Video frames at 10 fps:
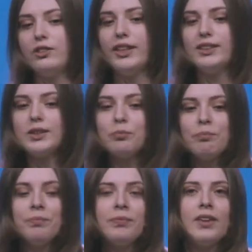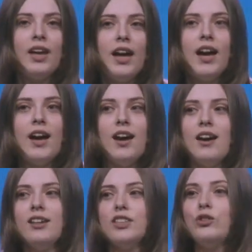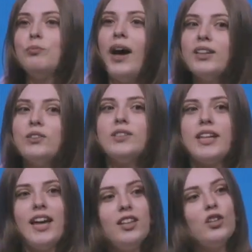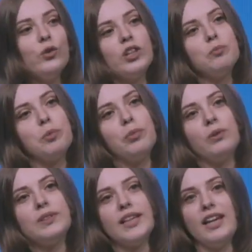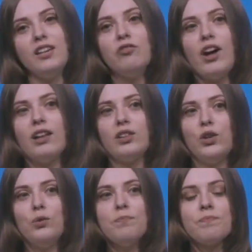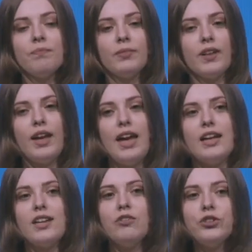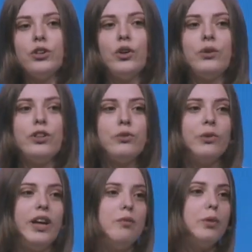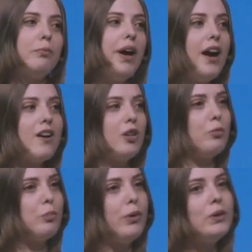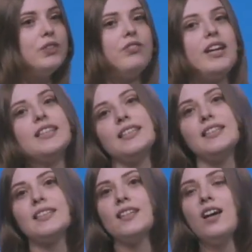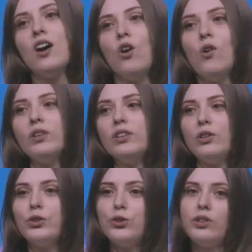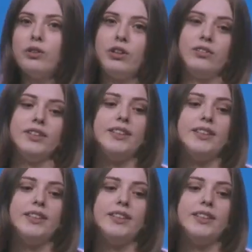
delays. So in Paxos, any node can propose any value, And after going through a prepare and propose phases, all the nodes should agree on the